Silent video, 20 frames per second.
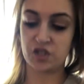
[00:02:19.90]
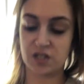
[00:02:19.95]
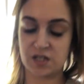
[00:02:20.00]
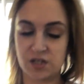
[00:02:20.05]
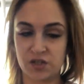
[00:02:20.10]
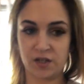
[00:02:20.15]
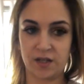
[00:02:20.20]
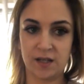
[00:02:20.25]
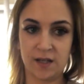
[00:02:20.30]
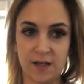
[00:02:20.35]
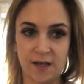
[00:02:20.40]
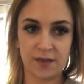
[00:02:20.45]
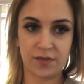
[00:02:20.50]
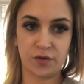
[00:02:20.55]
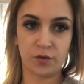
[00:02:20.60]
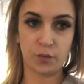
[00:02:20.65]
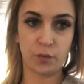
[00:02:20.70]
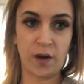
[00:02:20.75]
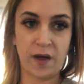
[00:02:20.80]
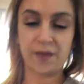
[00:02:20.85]
just looking at
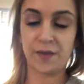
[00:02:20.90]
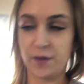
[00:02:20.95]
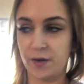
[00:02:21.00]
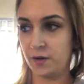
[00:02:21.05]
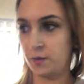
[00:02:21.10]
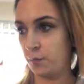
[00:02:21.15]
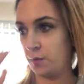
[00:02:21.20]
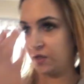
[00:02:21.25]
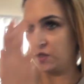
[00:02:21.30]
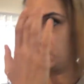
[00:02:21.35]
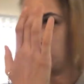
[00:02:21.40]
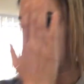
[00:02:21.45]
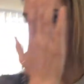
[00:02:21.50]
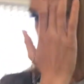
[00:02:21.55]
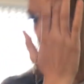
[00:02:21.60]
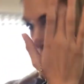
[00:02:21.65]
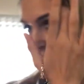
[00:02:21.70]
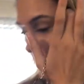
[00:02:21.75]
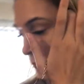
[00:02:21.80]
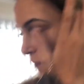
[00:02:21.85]
the weather, which
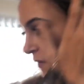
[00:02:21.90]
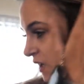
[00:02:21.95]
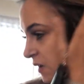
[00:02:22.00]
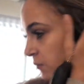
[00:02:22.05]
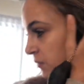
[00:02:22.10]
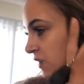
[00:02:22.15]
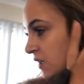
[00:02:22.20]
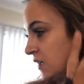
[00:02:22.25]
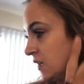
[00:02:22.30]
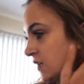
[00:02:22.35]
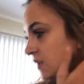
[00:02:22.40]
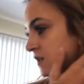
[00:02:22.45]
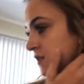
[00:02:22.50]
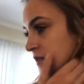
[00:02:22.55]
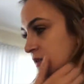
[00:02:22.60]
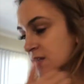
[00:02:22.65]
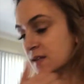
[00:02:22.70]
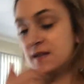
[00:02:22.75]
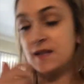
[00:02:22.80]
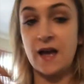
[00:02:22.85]
is what made me
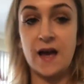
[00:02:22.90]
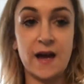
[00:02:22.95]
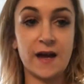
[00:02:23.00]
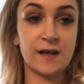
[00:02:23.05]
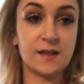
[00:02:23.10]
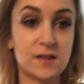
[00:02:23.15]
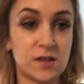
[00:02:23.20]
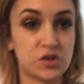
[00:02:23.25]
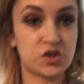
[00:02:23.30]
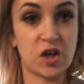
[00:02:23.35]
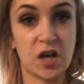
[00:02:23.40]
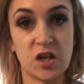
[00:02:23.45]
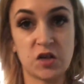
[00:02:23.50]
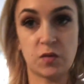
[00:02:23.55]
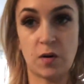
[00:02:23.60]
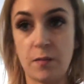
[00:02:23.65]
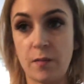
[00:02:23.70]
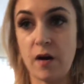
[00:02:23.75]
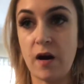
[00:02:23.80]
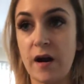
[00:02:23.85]
decide to
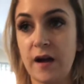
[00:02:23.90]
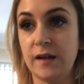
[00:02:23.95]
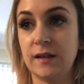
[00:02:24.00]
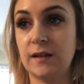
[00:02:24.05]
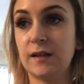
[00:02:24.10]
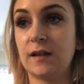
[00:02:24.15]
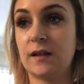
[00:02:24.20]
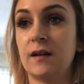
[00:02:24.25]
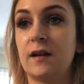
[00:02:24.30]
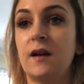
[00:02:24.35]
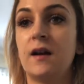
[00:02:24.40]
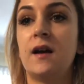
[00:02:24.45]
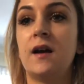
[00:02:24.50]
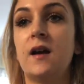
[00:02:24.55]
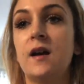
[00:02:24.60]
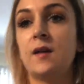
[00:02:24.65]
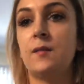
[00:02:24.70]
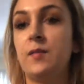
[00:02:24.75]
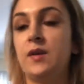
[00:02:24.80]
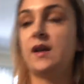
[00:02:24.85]
change my mind,
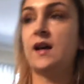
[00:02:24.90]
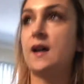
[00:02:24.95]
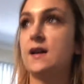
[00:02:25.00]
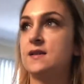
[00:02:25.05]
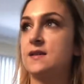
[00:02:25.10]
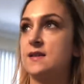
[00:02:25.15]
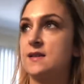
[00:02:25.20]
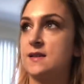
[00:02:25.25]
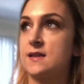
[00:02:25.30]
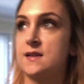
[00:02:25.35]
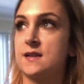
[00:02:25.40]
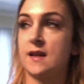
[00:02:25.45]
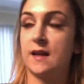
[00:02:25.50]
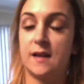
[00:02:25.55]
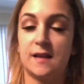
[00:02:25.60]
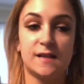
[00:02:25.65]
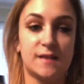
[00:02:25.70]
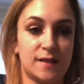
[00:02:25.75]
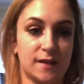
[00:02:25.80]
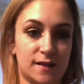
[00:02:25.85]
because it's
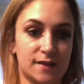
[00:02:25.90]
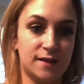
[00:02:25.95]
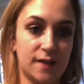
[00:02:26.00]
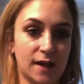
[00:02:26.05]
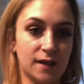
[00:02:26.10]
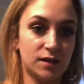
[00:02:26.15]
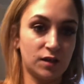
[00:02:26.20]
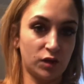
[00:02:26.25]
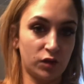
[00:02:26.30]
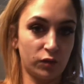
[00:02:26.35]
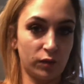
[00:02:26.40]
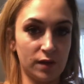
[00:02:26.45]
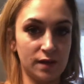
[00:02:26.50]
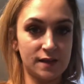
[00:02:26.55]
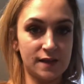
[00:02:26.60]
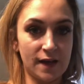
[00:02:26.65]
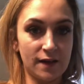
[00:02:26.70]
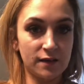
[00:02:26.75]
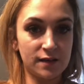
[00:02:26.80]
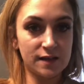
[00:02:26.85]
like sixty-eight
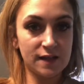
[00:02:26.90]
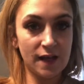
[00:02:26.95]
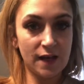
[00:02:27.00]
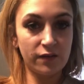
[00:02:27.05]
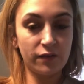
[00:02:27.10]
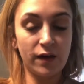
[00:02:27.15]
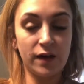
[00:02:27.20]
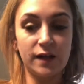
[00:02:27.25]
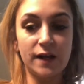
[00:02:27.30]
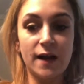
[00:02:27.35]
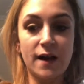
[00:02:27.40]
degrees outside right